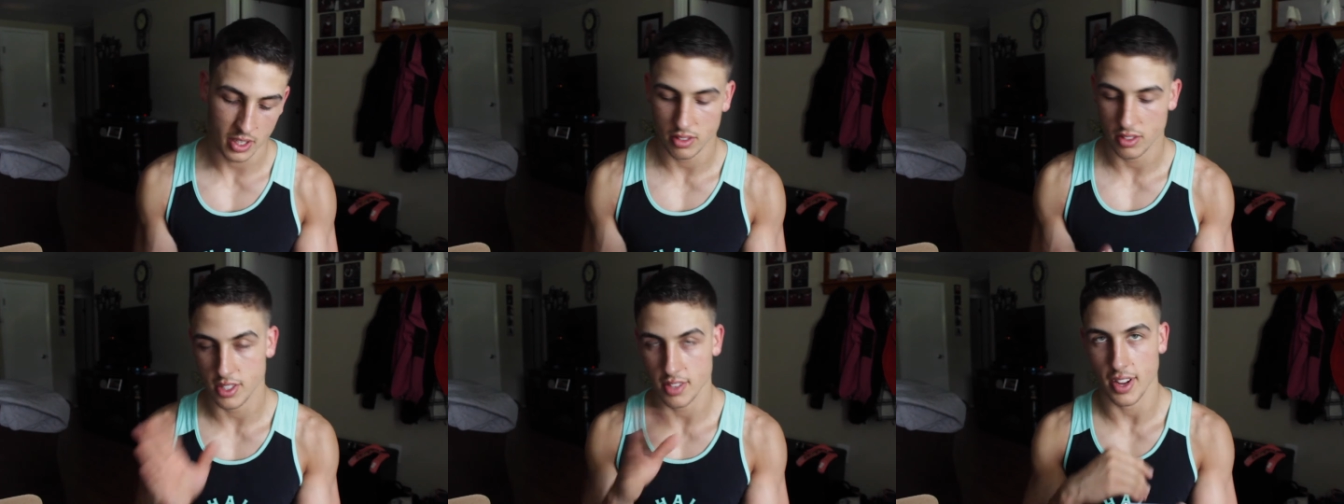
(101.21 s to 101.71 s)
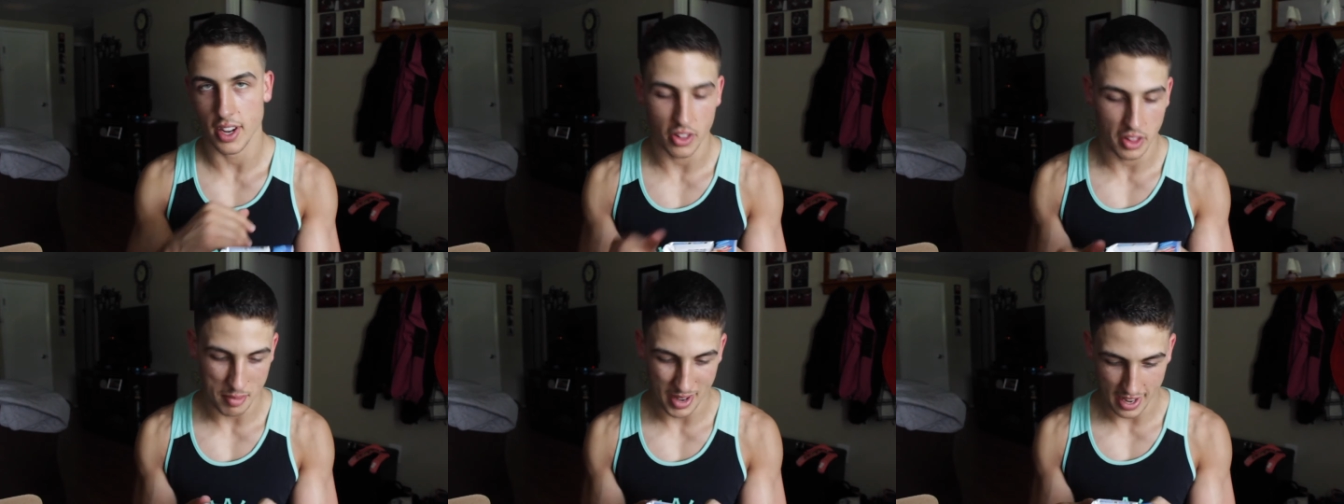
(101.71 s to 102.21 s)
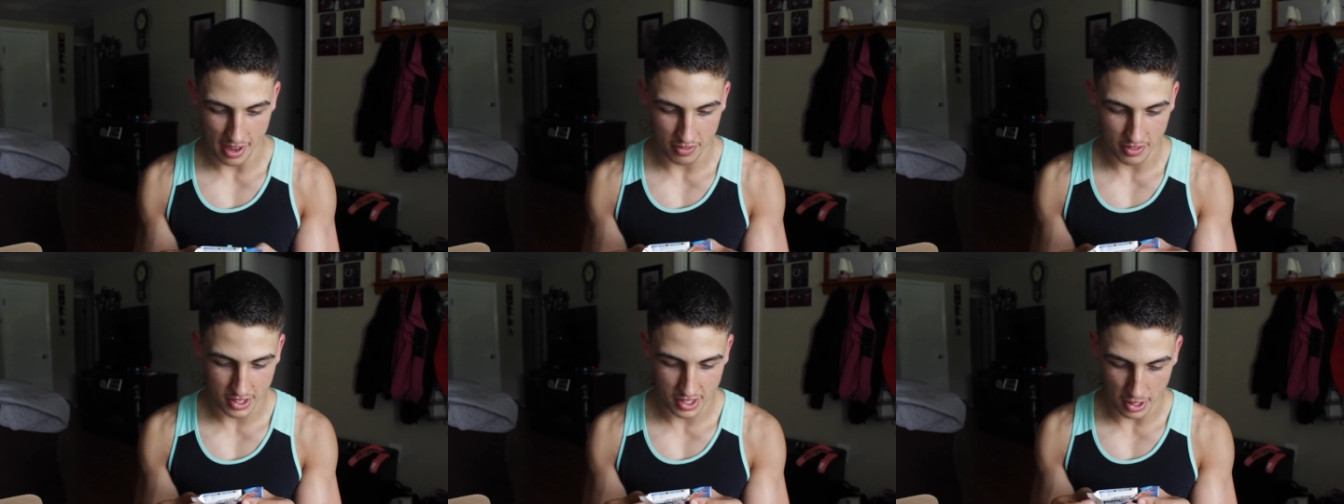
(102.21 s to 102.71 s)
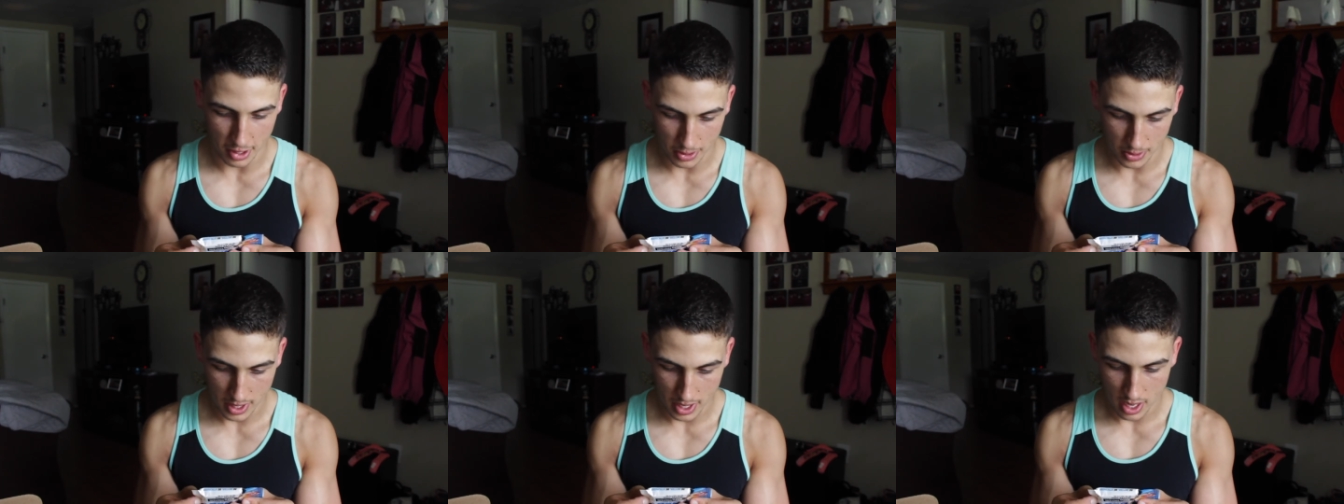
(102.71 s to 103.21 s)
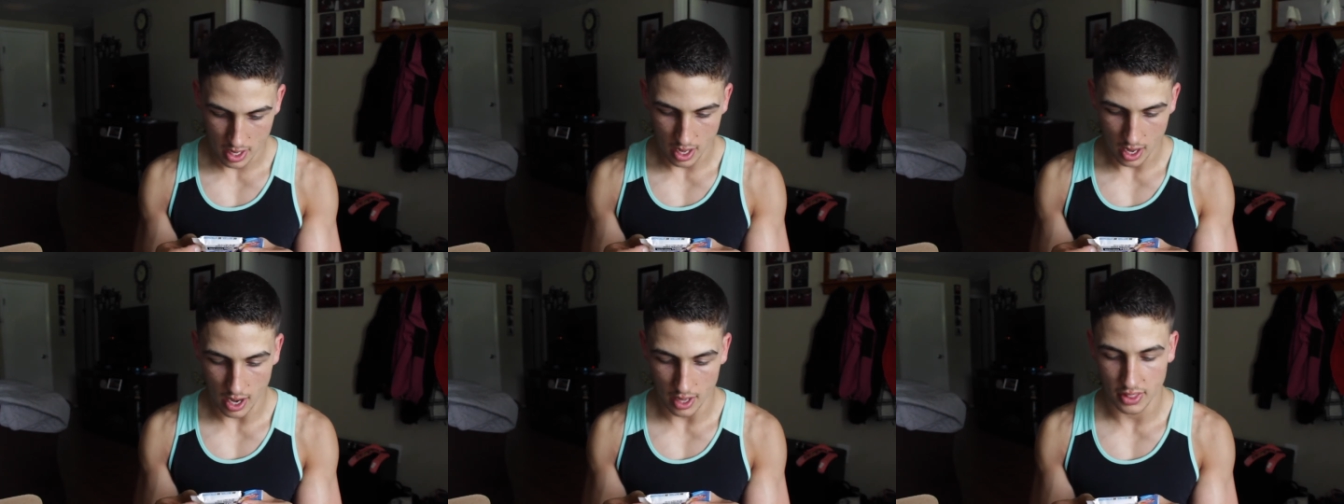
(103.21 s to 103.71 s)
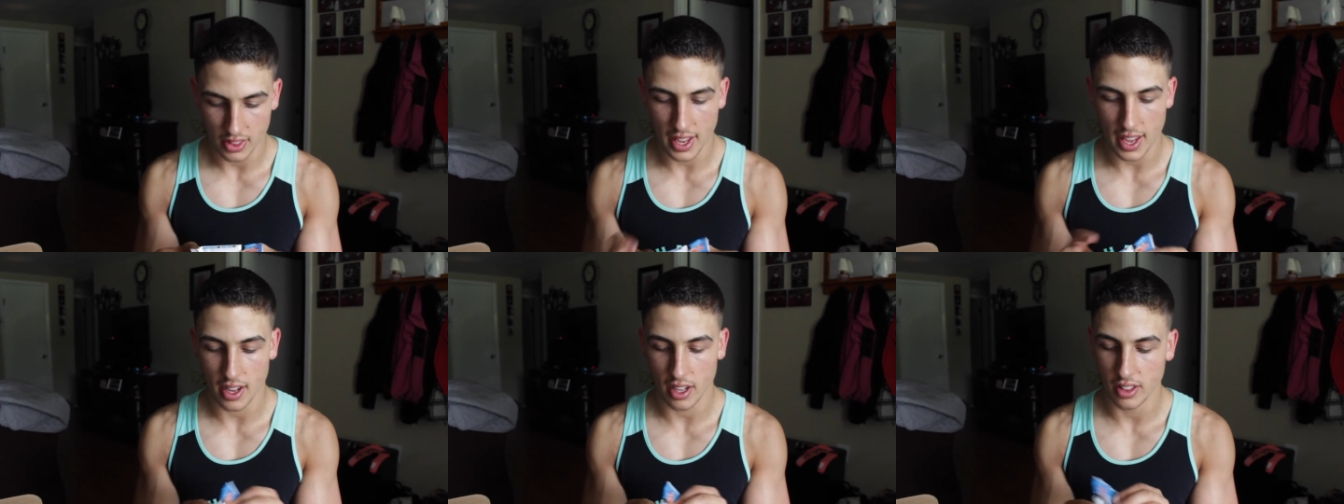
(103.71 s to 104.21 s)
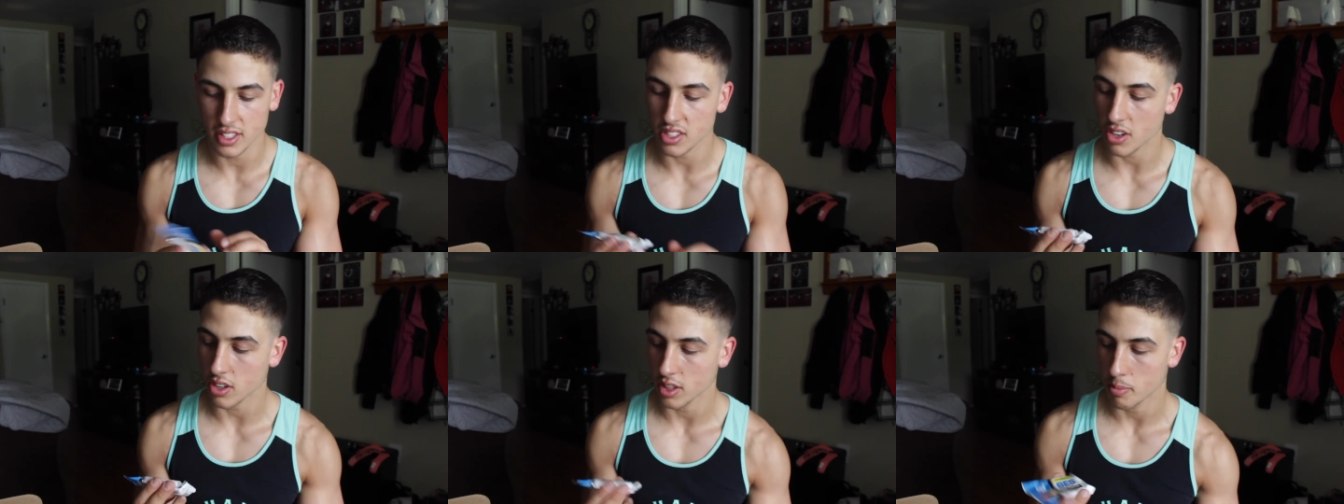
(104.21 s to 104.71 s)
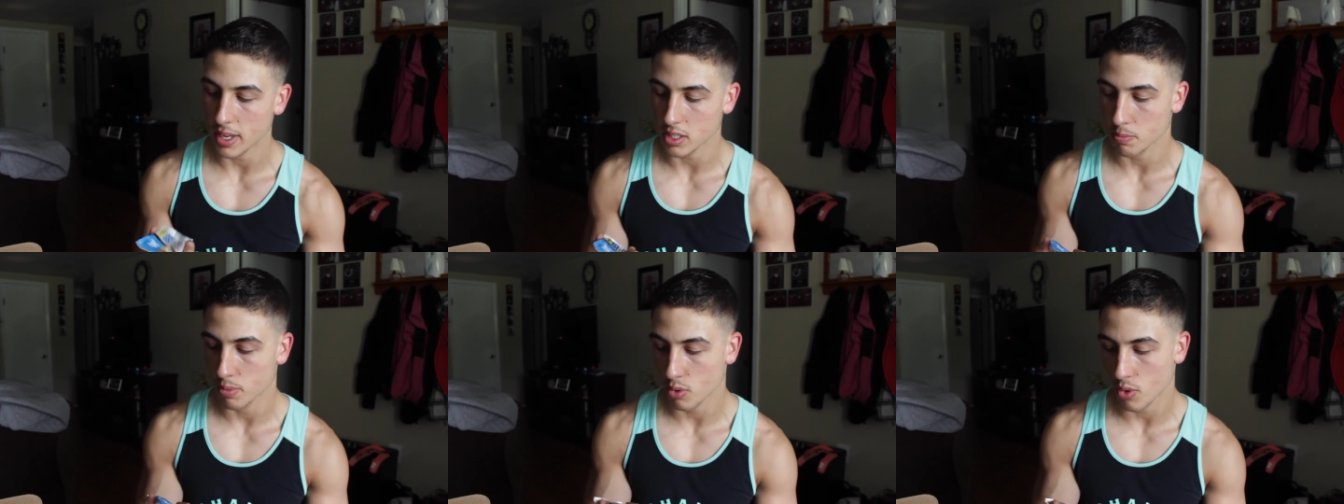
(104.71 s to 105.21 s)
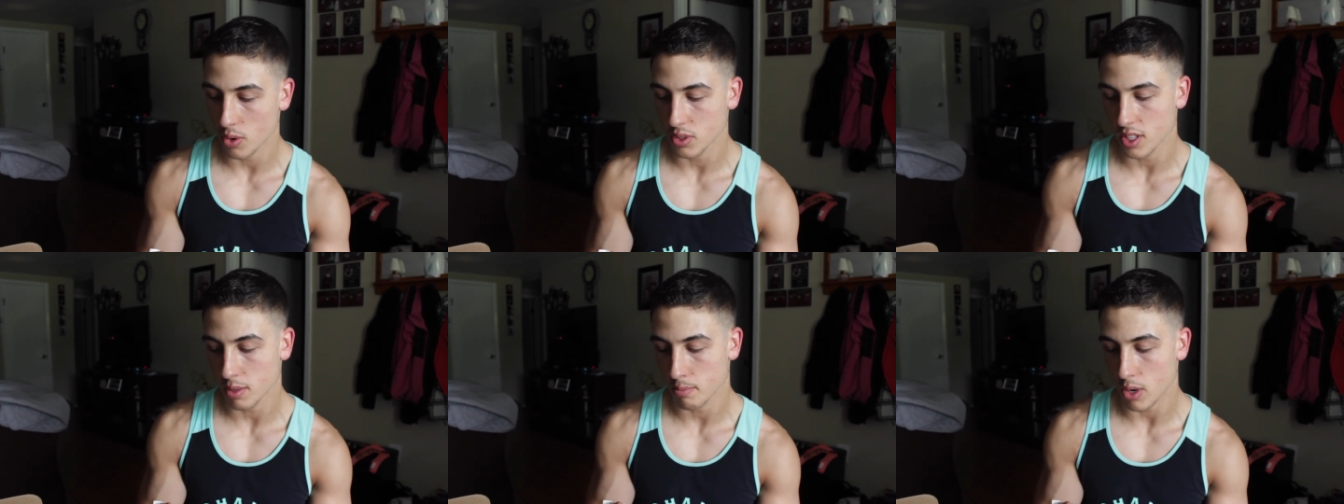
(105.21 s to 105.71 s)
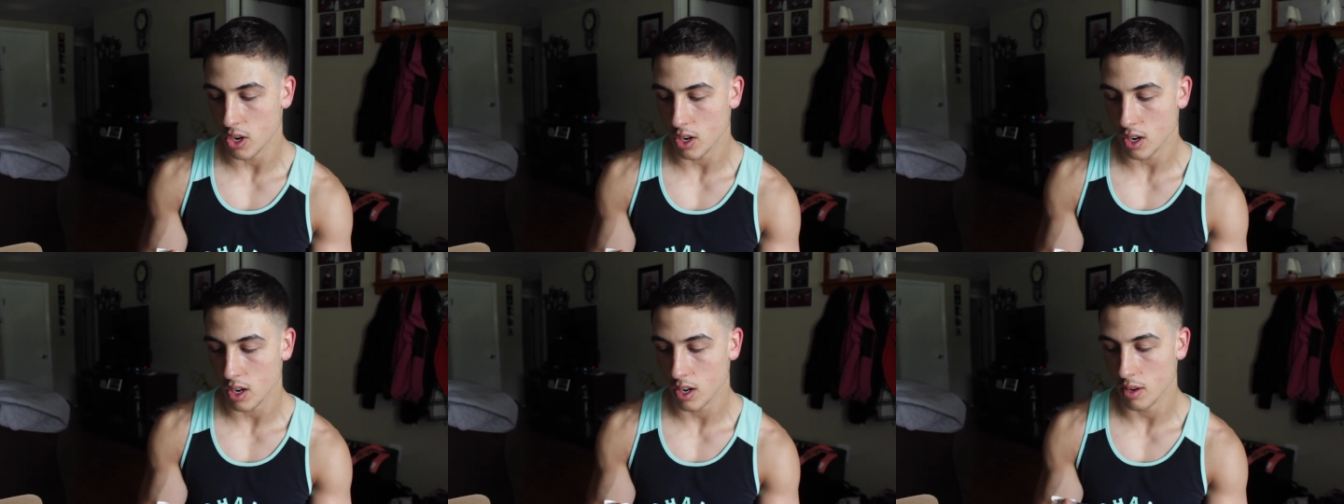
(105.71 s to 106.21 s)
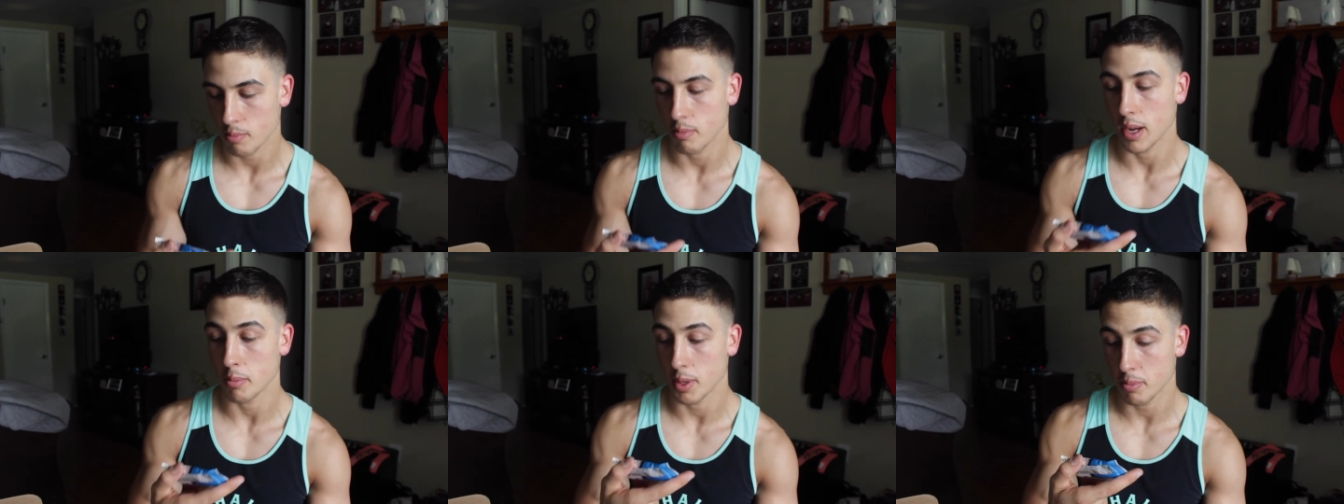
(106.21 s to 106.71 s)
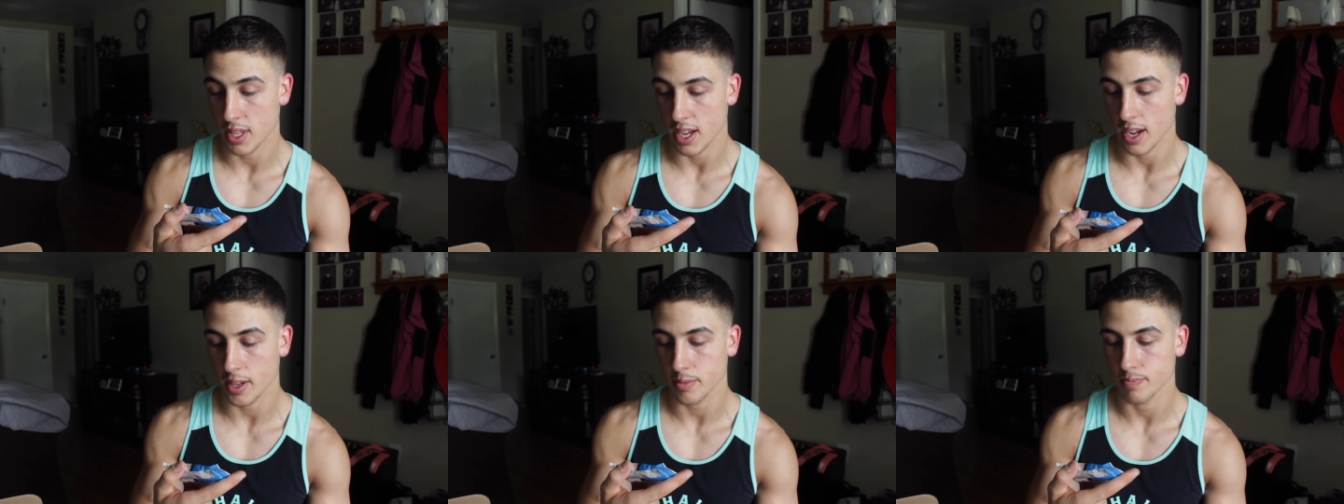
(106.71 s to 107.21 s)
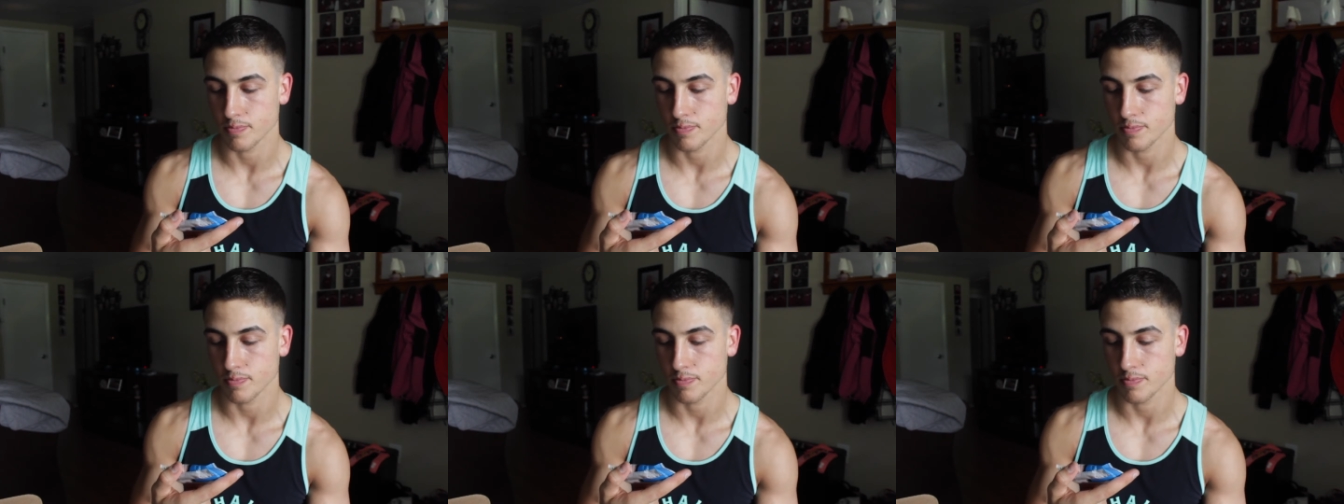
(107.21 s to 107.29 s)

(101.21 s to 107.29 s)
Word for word: Just divide all that by half. So uh, they these are called the Best Protein Bar by B P I.